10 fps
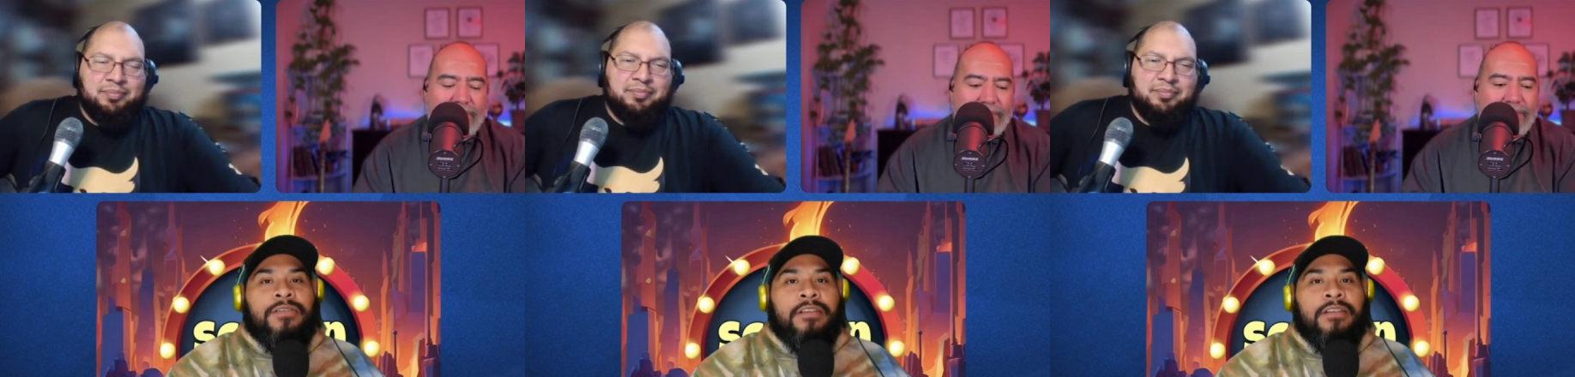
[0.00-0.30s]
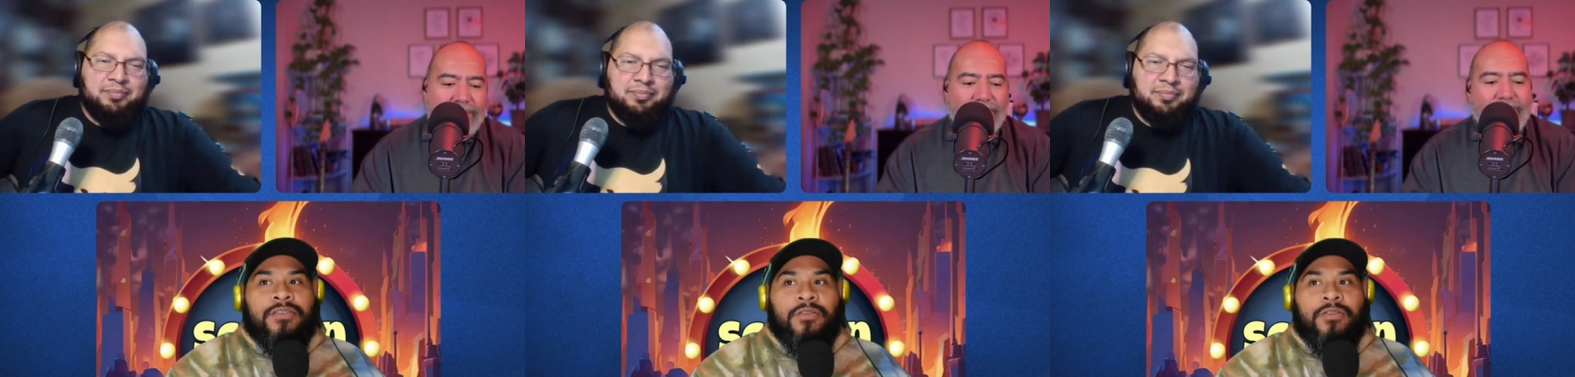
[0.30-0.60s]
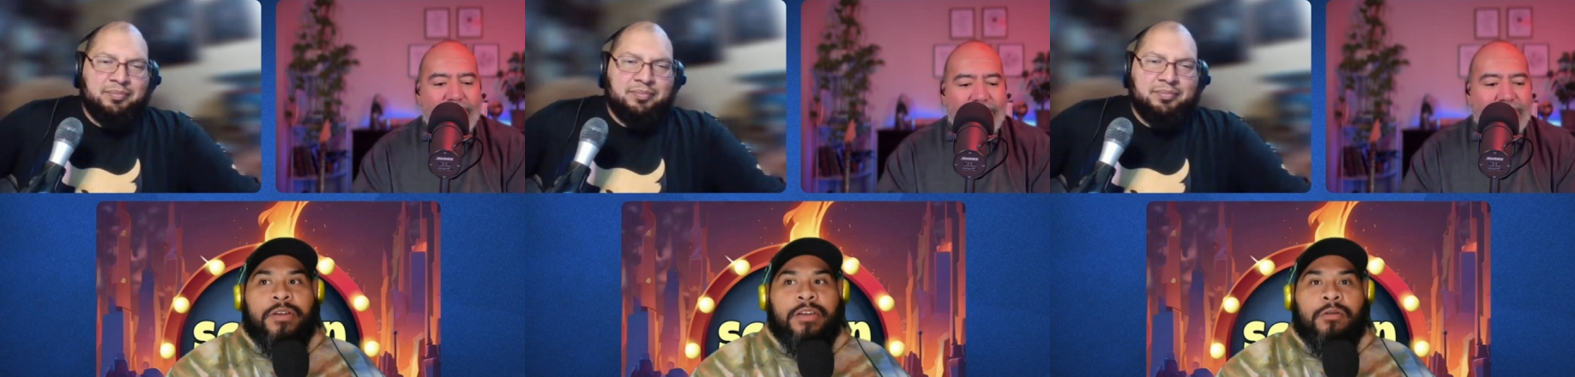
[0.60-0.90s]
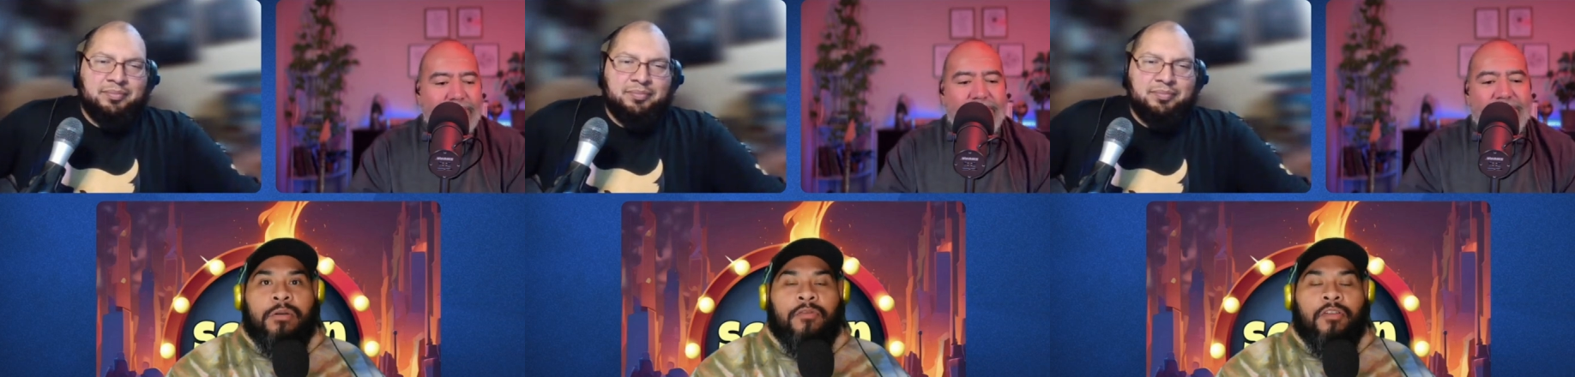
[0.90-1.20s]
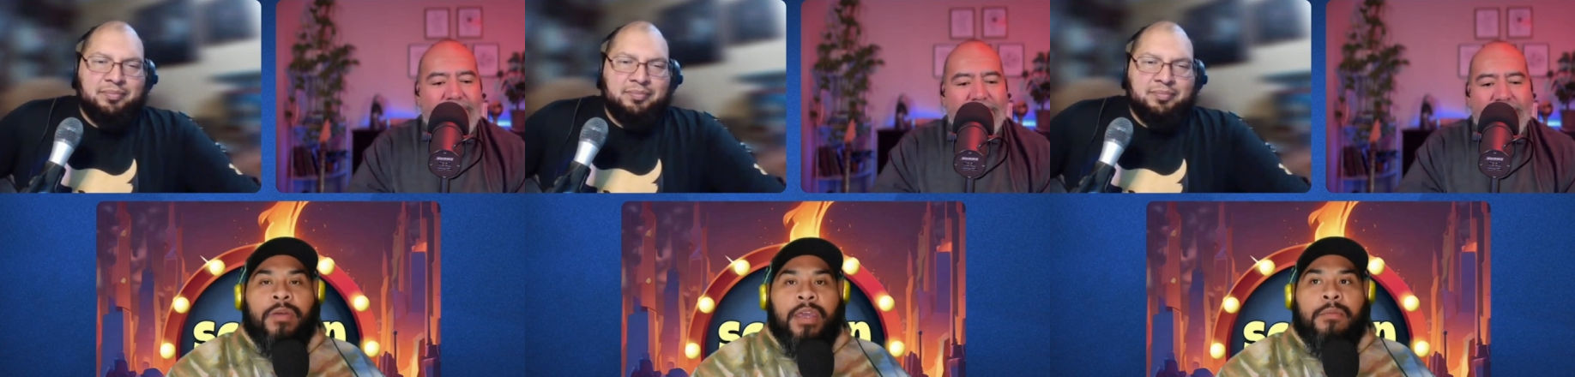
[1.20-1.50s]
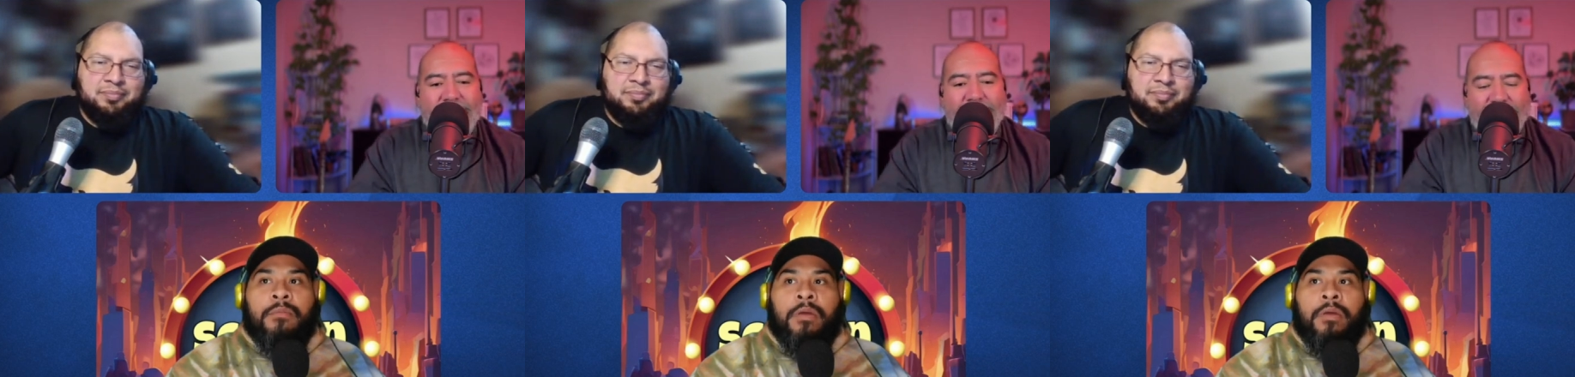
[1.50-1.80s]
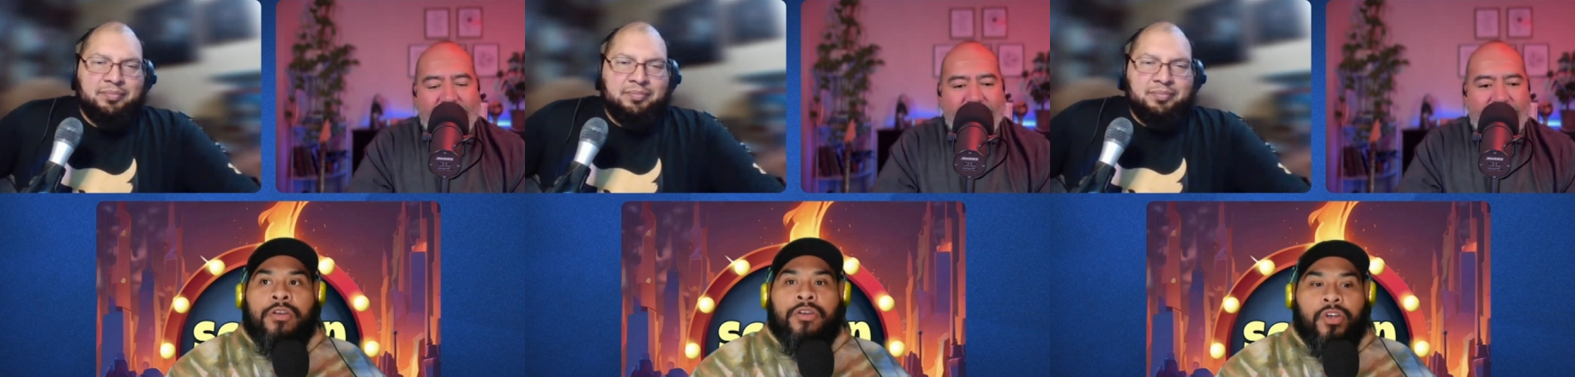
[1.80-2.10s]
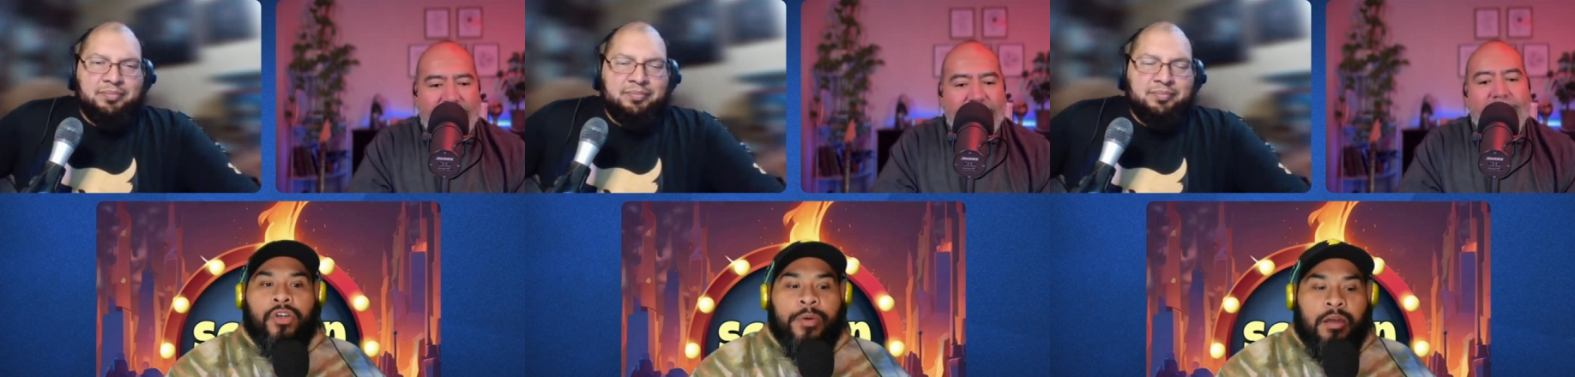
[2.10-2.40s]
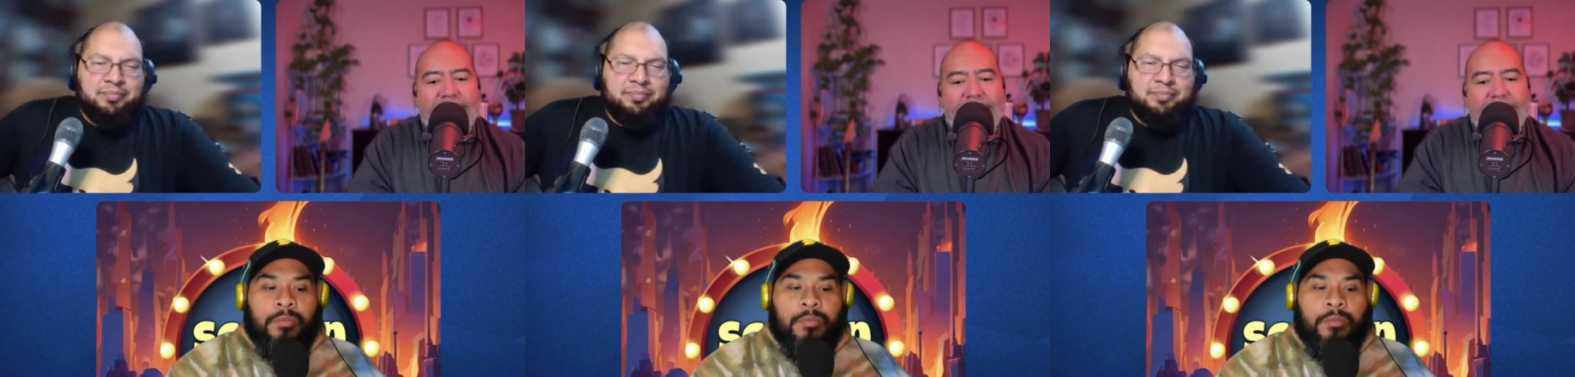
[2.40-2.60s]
Speaker 1: the story from him showing up